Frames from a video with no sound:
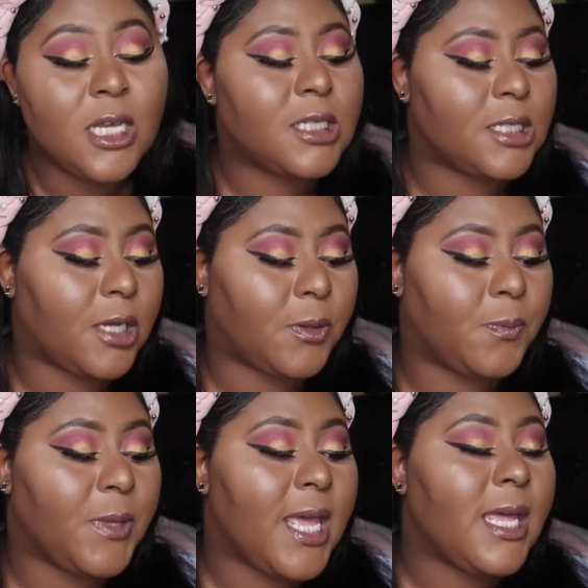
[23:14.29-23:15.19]

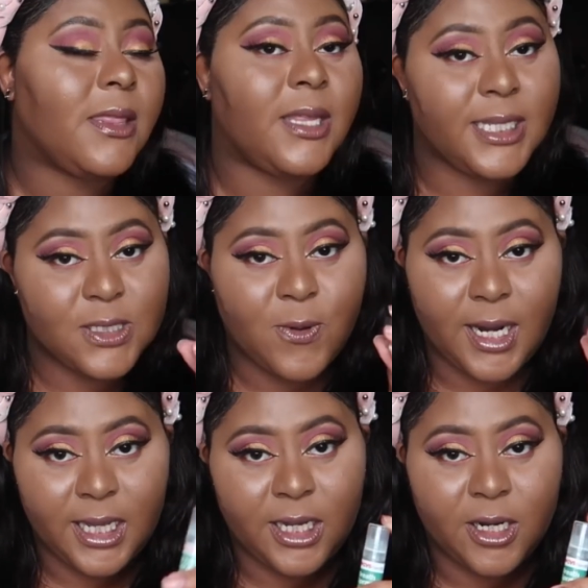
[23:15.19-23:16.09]
So this
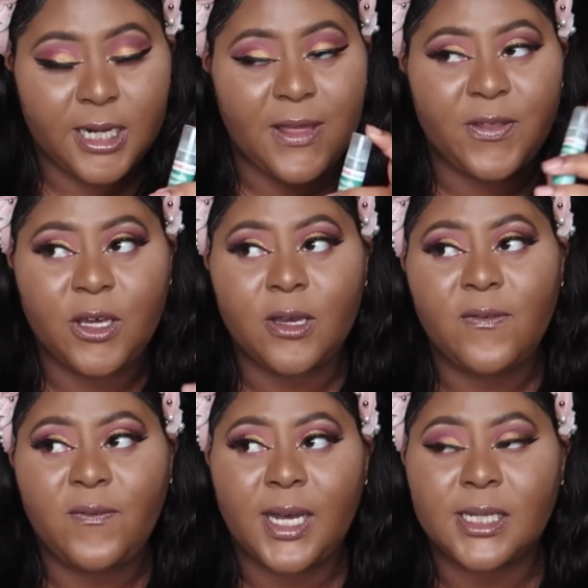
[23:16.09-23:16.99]
right here and i think you
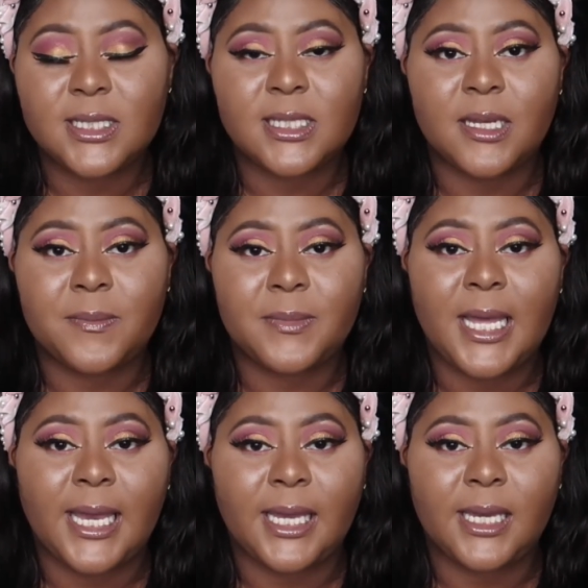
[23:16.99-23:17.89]
can find some
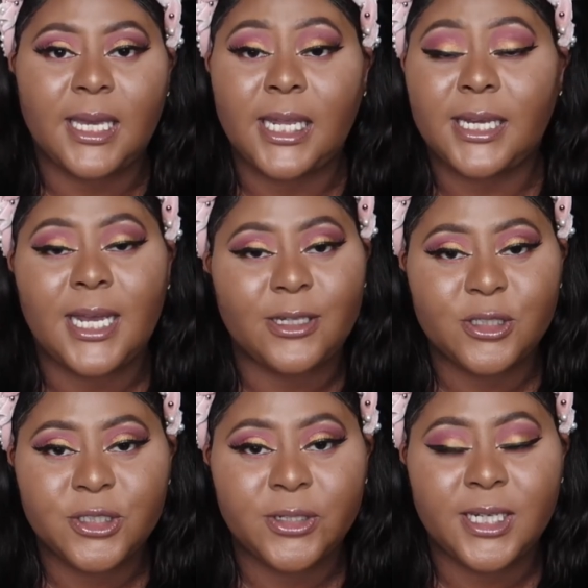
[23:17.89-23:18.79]
like in
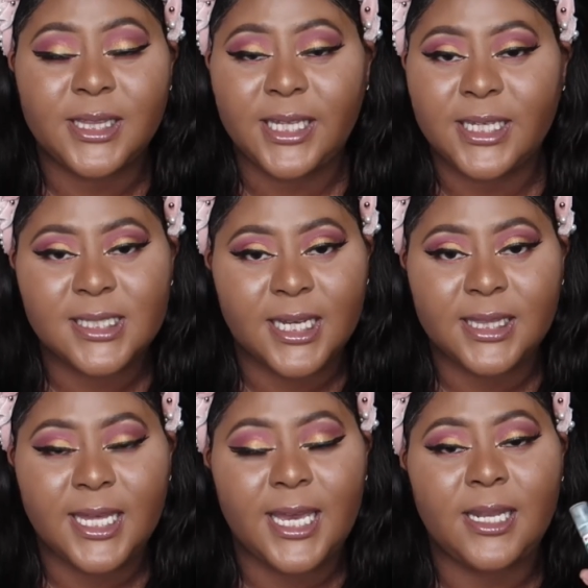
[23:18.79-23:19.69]
dollar tree and things
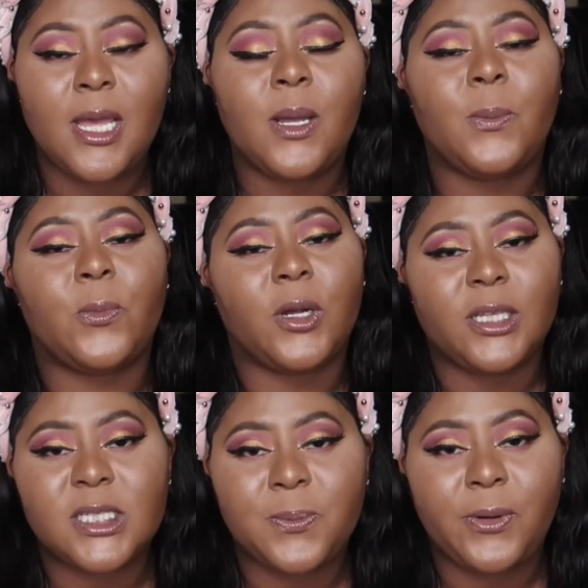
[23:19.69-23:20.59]
like that
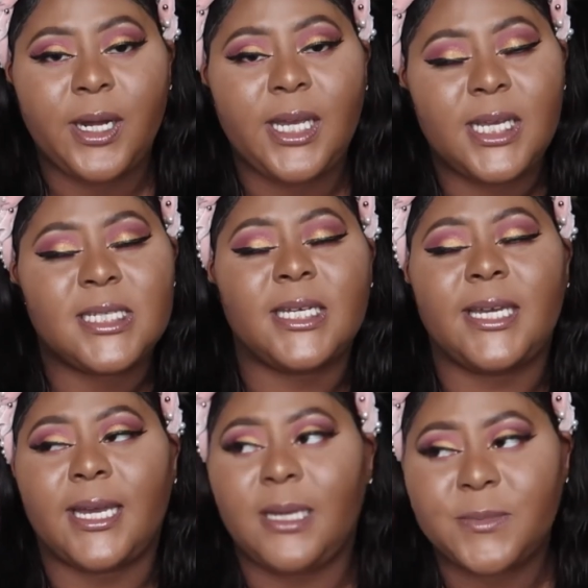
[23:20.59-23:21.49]
breath spray is a
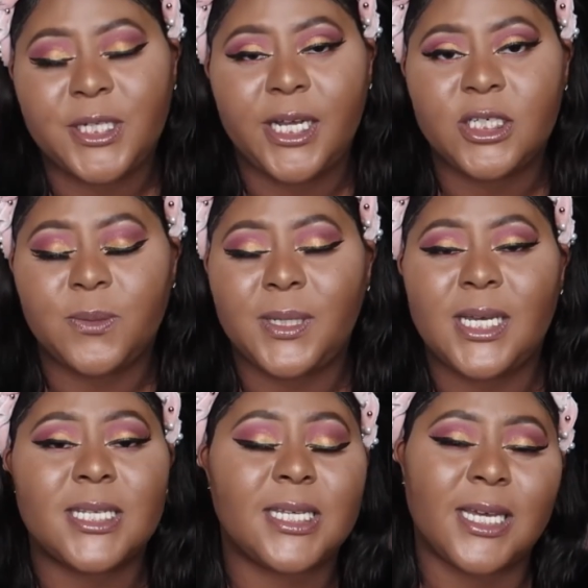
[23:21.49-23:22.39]
game changer
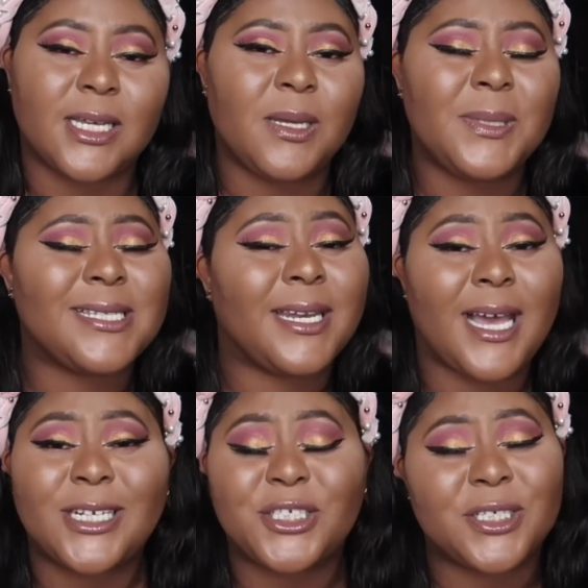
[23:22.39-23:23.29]
because gum is
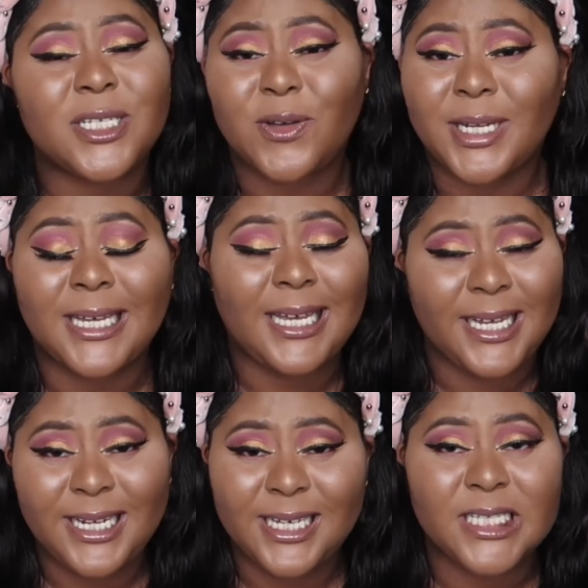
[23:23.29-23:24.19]
not just going to
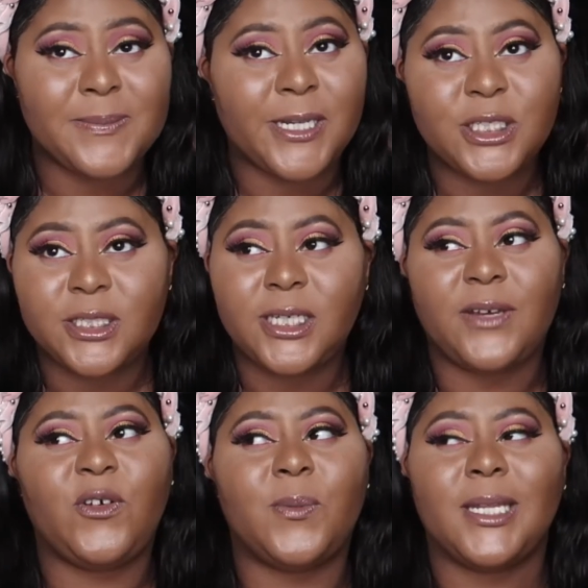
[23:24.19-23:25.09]
cut it
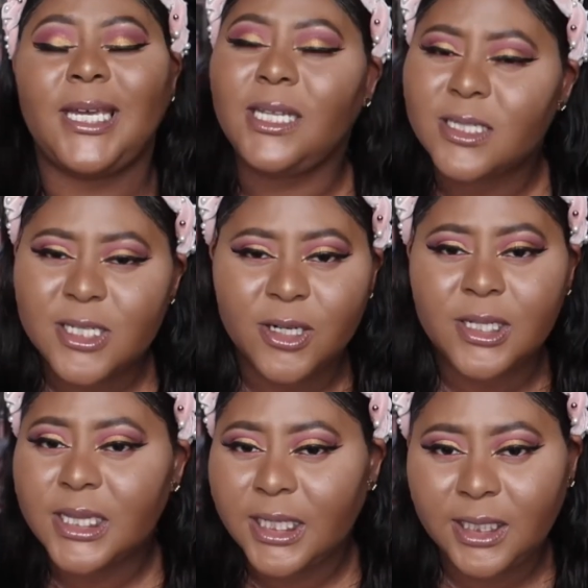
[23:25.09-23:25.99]
especially if you've been eating
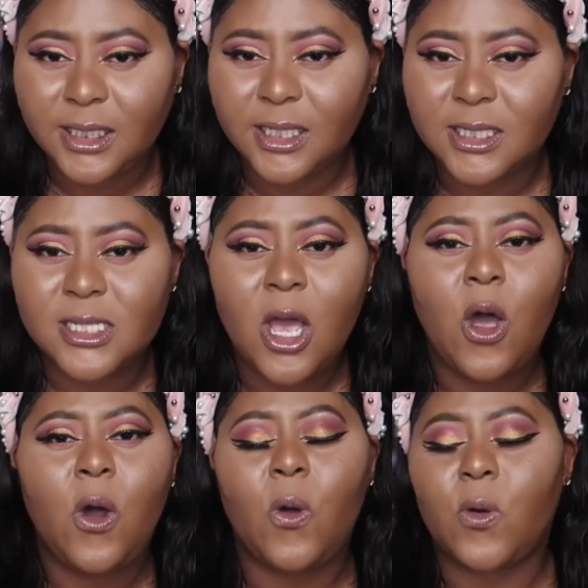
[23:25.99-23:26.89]
certain things
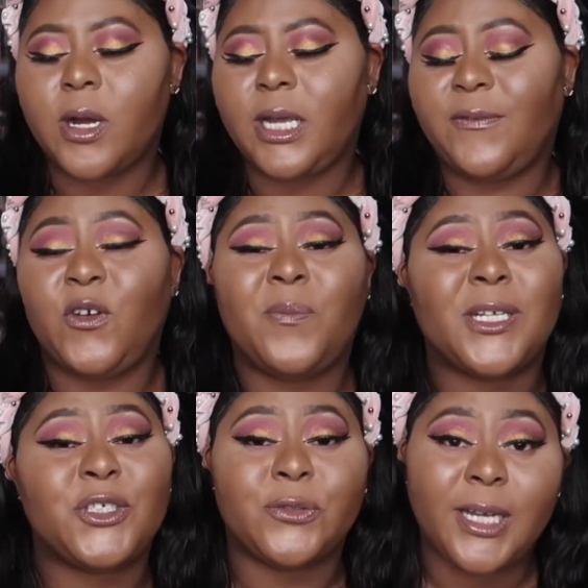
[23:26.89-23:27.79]
or if you've
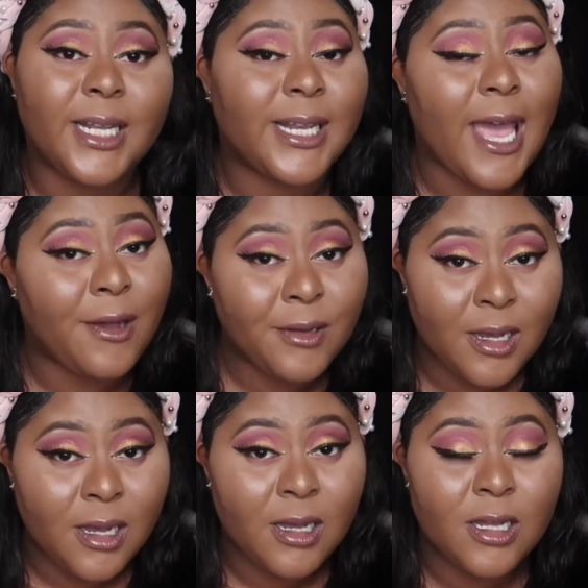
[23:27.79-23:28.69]
been drinking
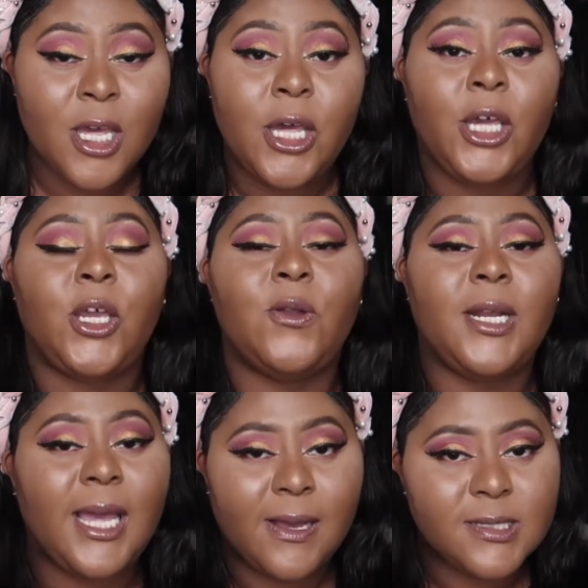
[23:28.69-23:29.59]
alcohol you need
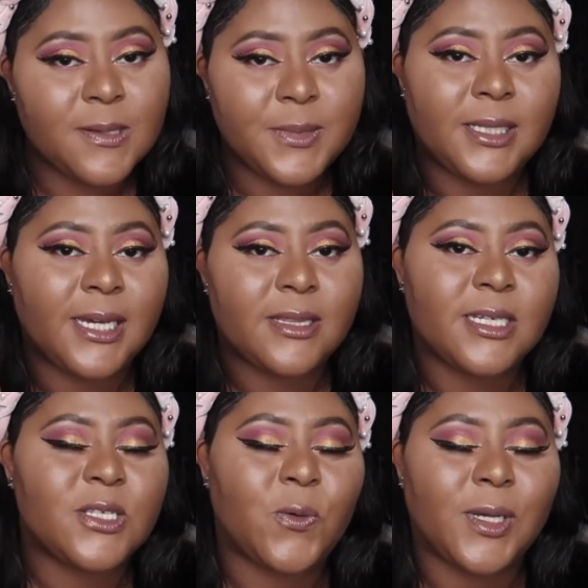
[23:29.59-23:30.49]
to have something like
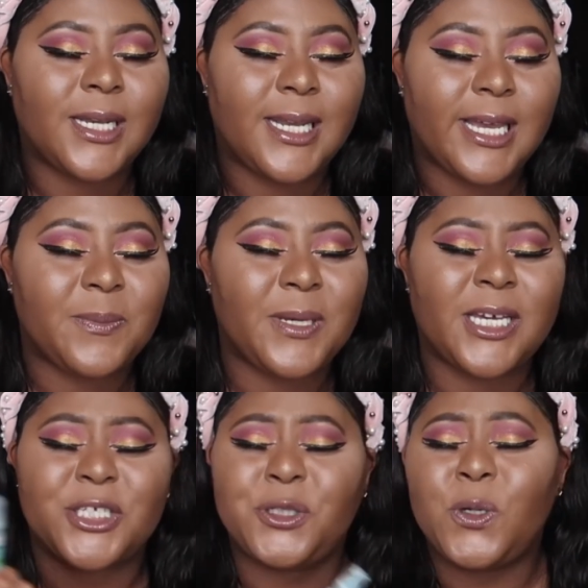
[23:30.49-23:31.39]
this on deck
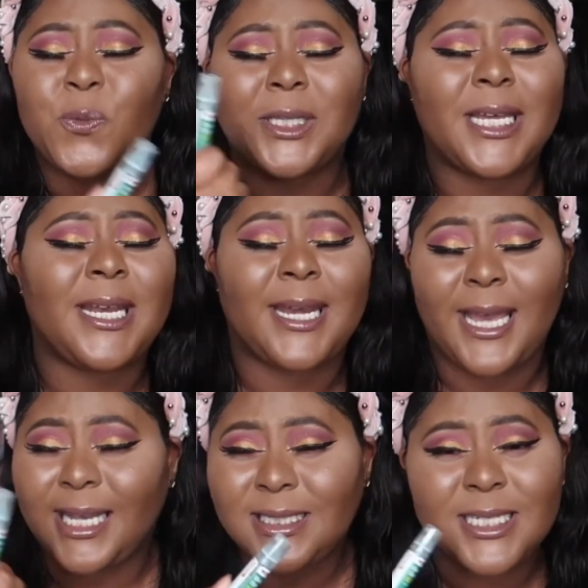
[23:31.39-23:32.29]
because you don't want that
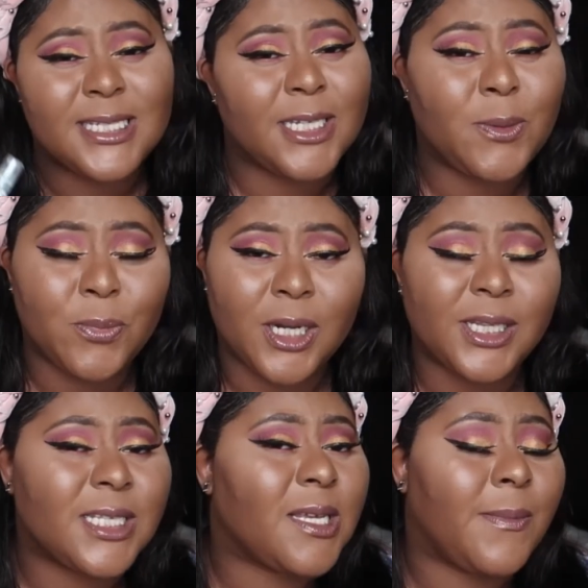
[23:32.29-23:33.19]
nasty stale
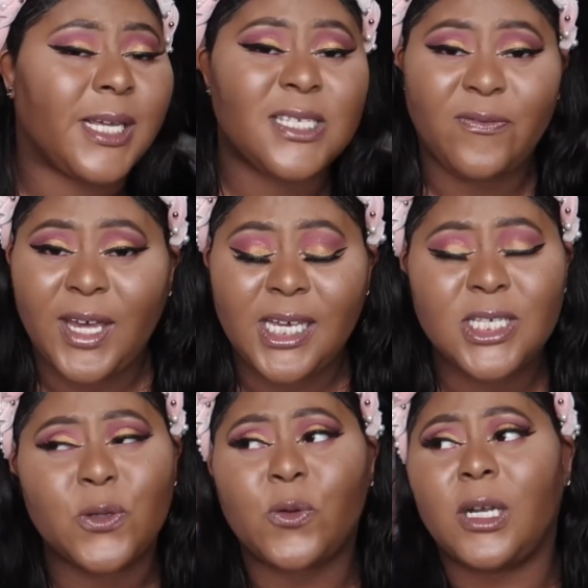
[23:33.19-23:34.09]
breath in somebody's
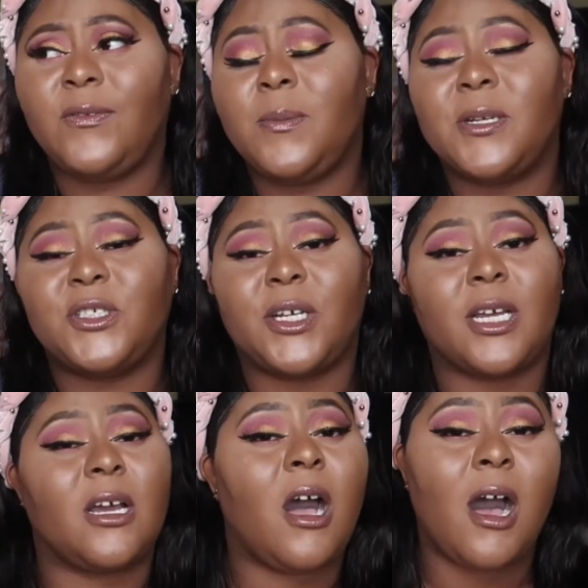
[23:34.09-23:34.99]
face or if you've been
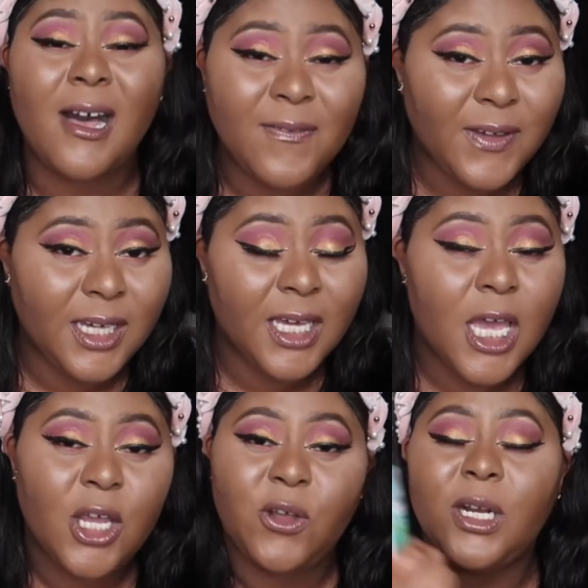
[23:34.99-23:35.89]
drinking coffee
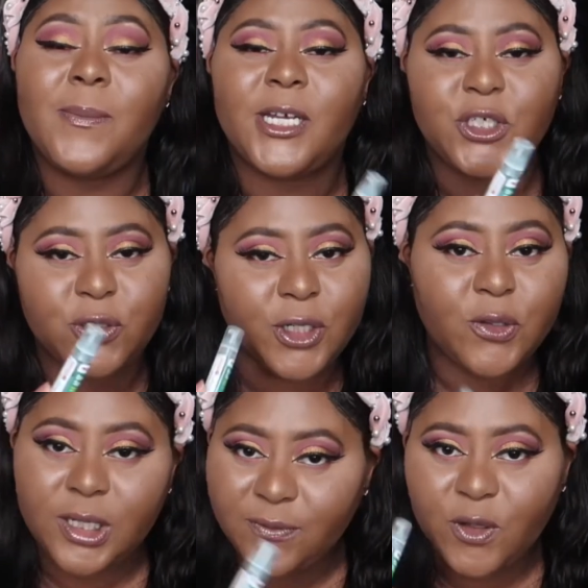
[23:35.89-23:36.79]
you need to make sure
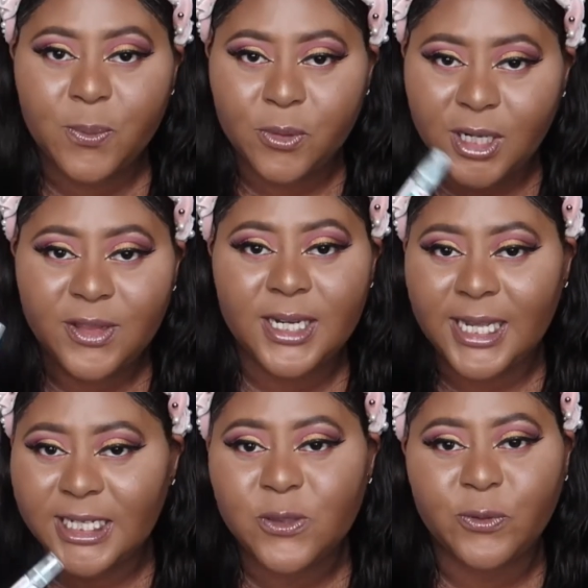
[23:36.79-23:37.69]
you give your breath a
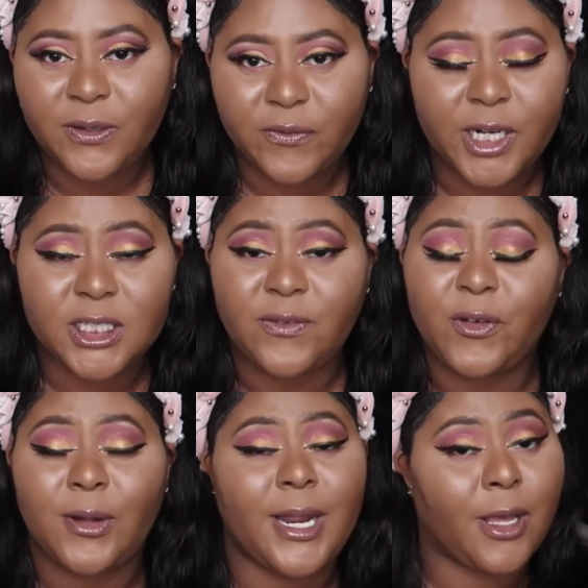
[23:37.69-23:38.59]
nice refresh if
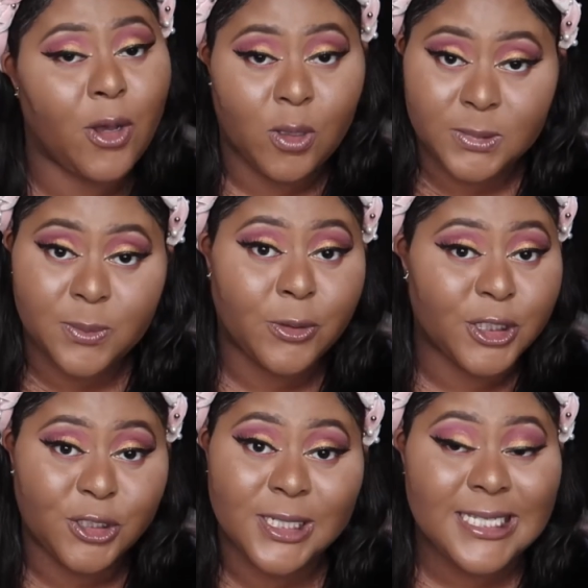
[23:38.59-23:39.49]
you're not at home to
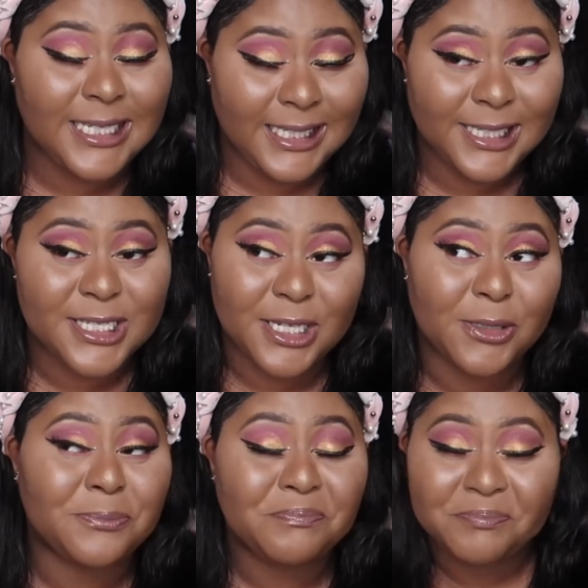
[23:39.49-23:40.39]
brush your teeth so